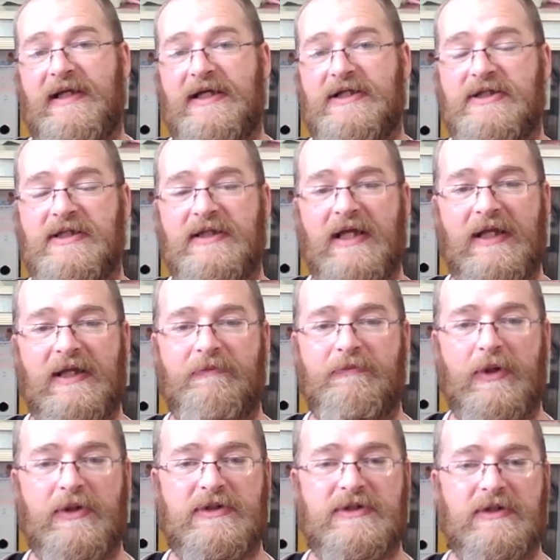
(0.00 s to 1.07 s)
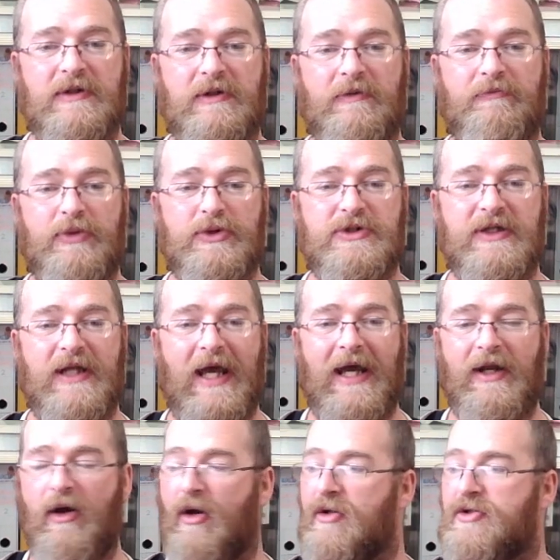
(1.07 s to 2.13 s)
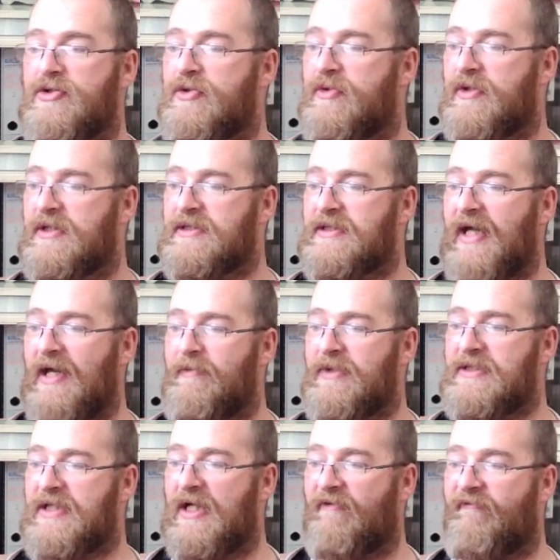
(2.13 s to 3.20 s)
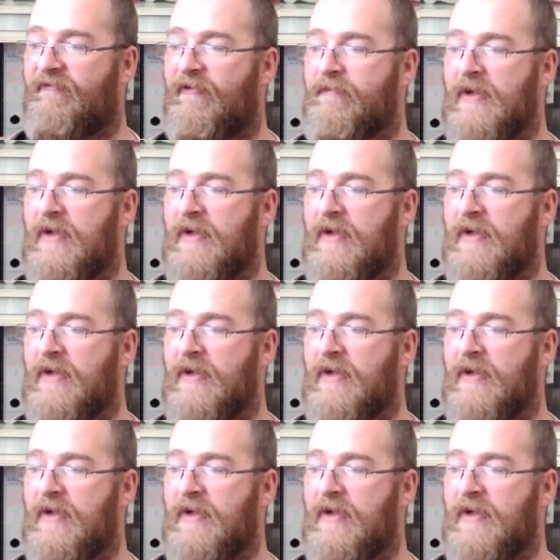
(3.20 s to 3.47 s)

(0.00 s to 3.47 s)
That's just another boosted add-on to this game itself.